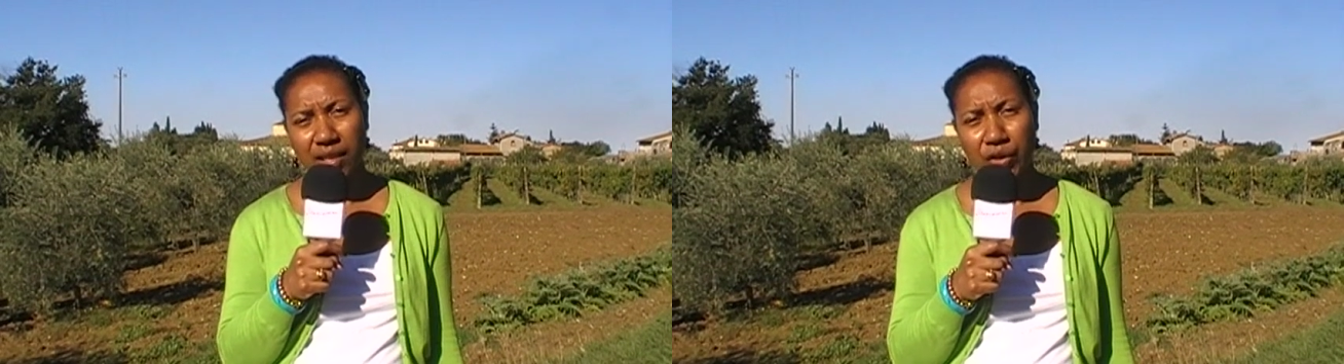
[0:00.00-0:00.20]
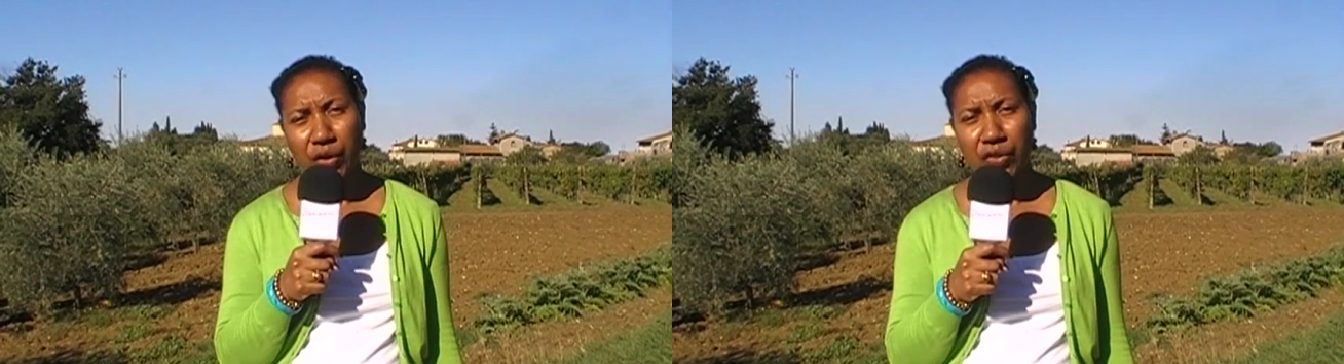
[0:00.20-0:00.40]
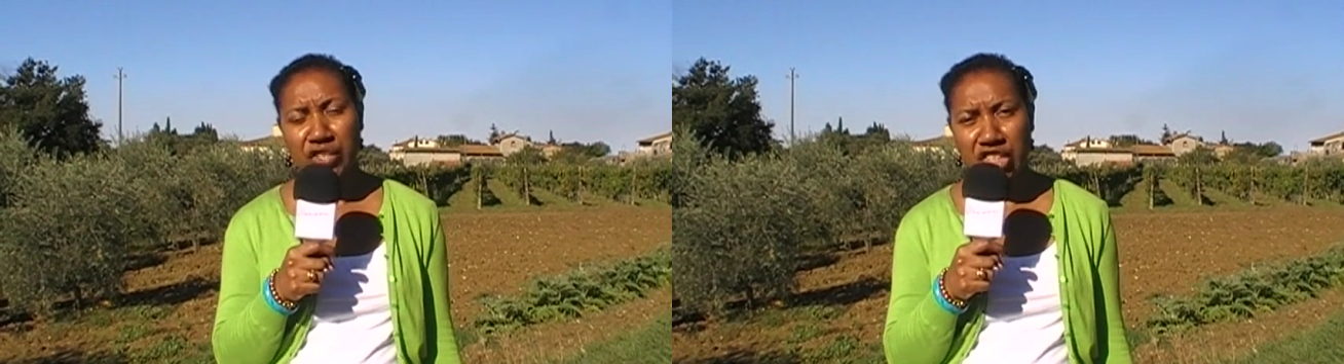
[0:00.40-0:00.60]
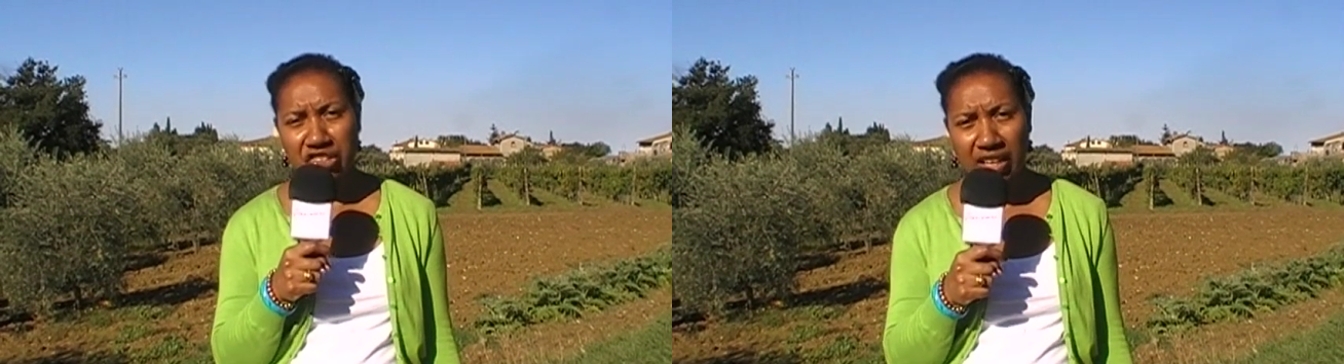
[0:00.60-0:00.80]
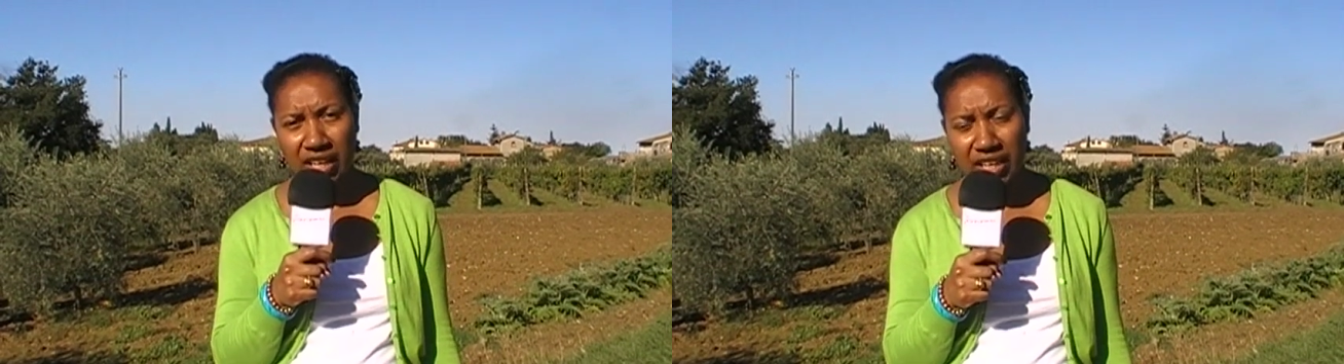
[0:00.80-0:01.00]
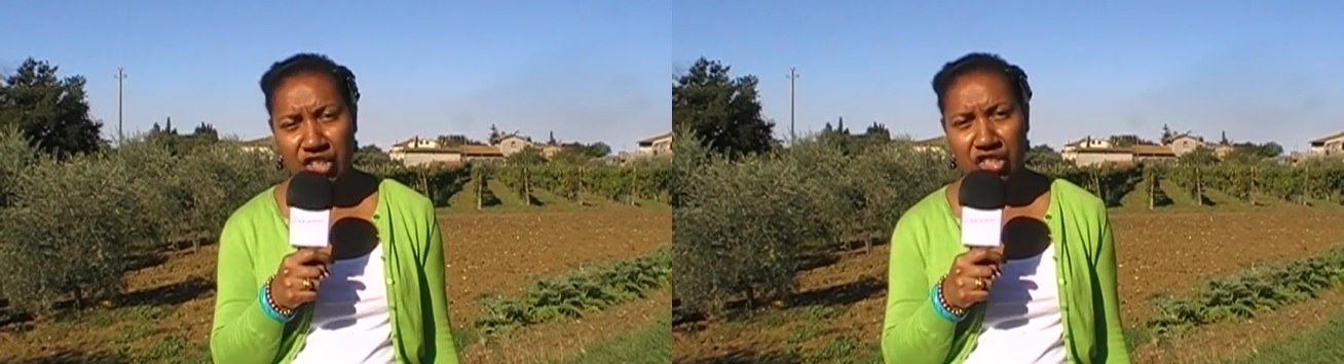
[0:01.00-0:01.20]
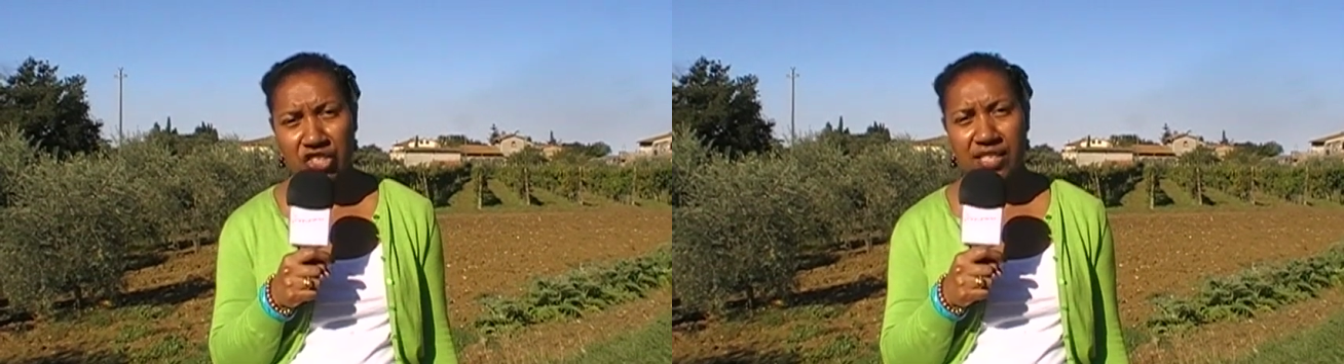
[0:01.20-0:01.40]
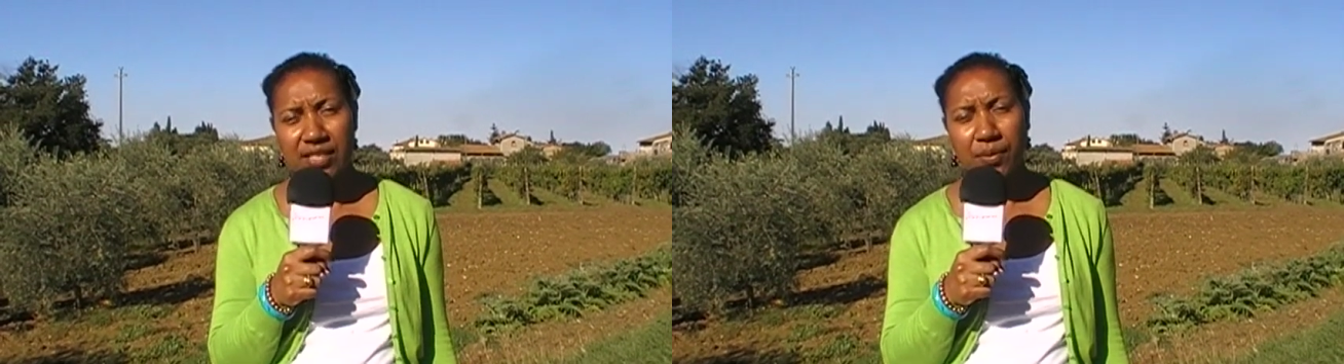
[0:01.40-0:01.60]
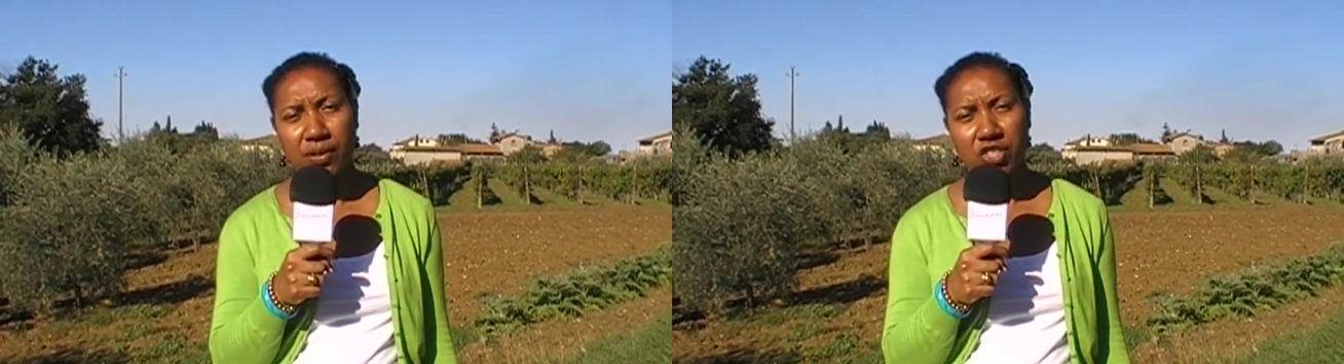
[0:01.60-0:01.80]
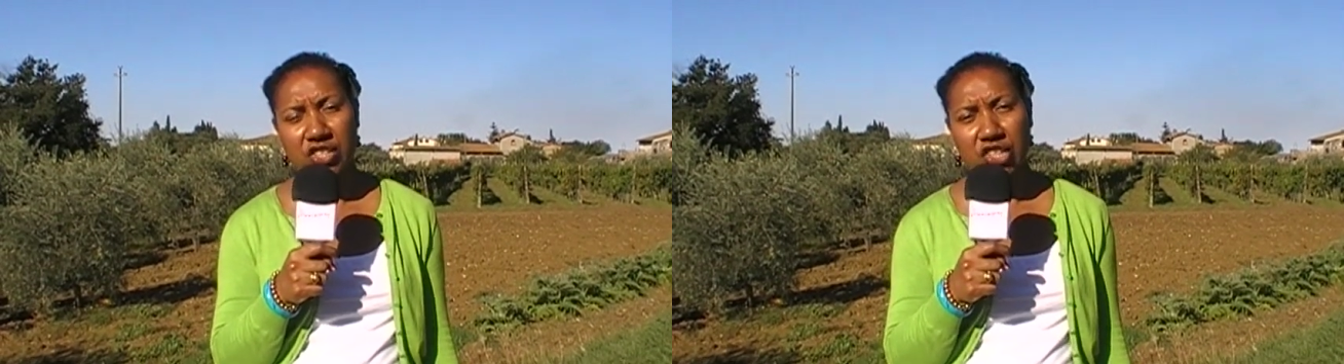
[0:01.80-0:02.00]
the general election
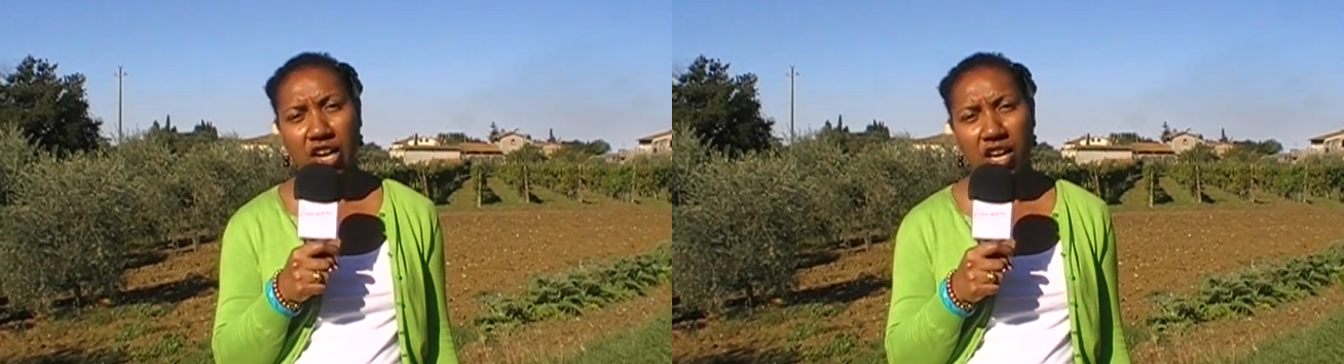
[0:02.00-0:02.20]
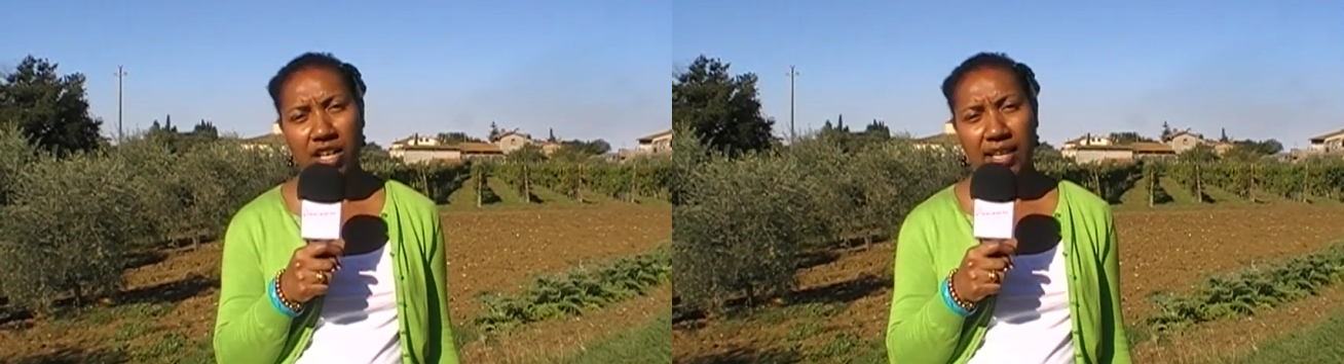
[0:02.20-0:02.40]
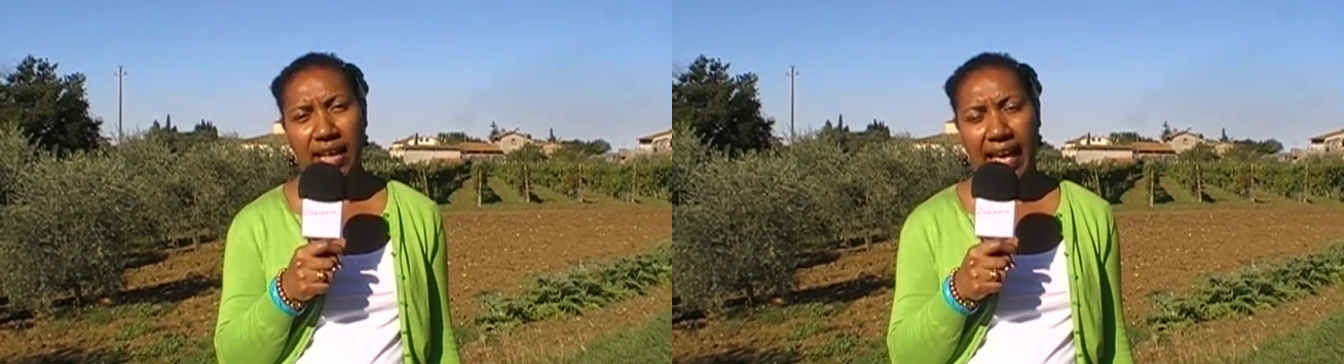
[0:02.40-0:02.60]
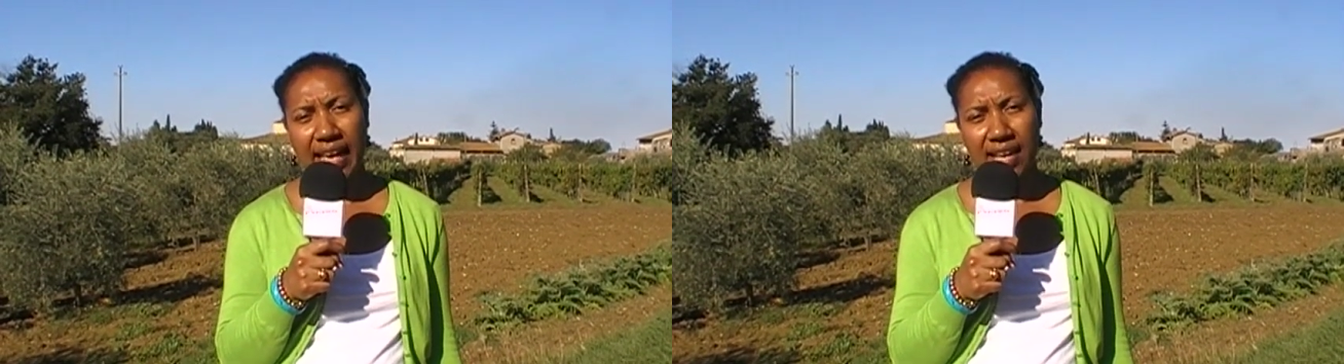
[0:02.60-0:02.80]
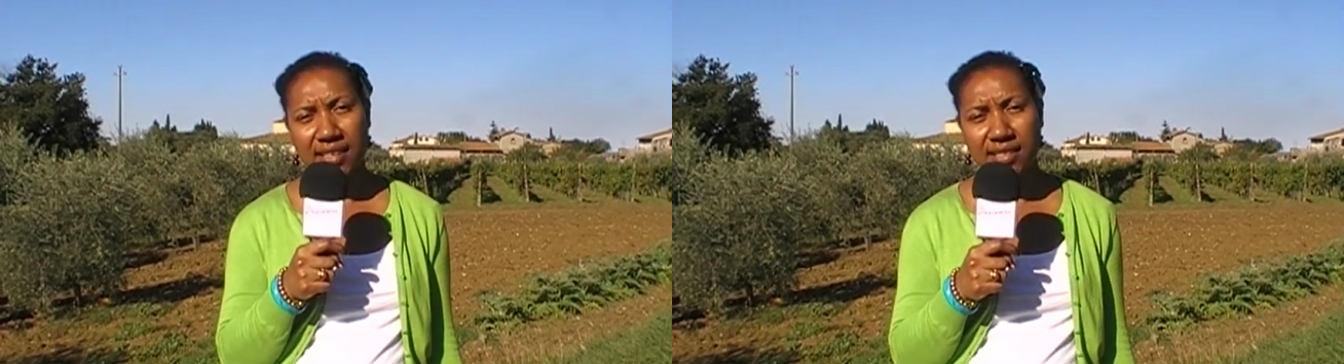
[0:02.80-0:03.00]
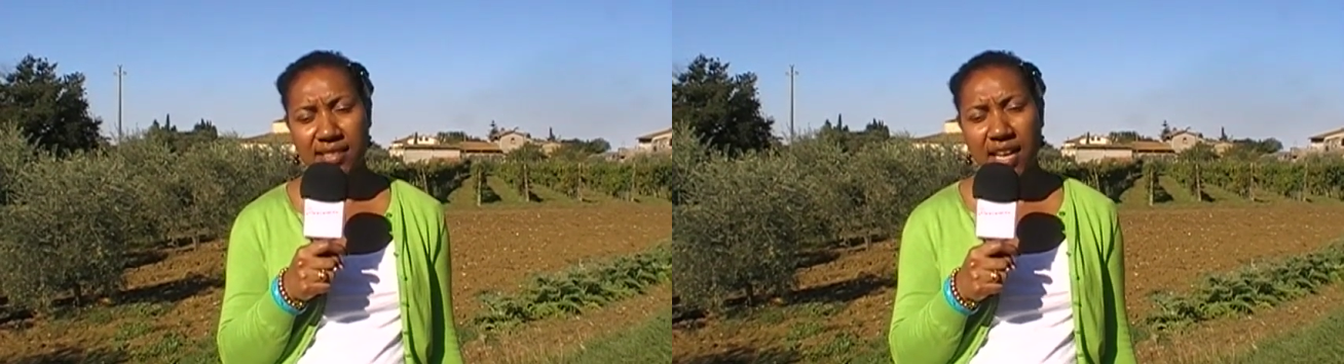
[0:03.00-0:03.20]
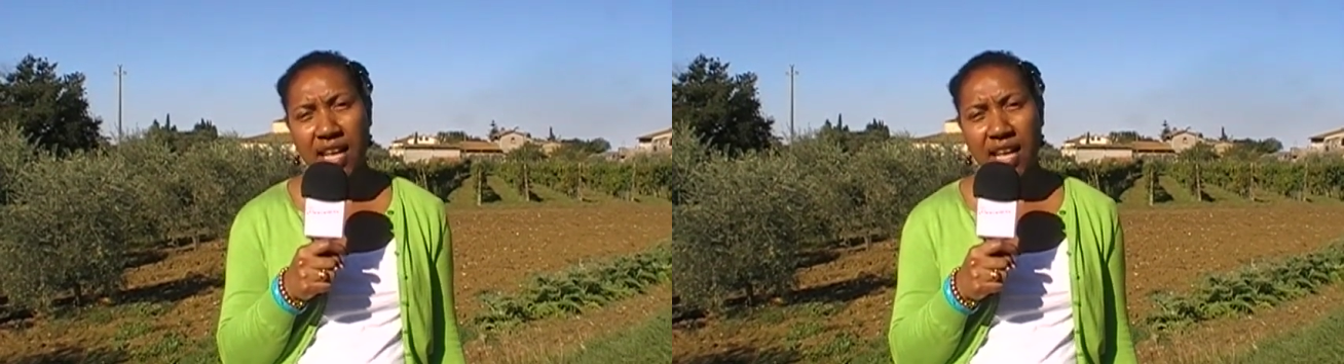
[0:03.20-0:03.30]
just gone and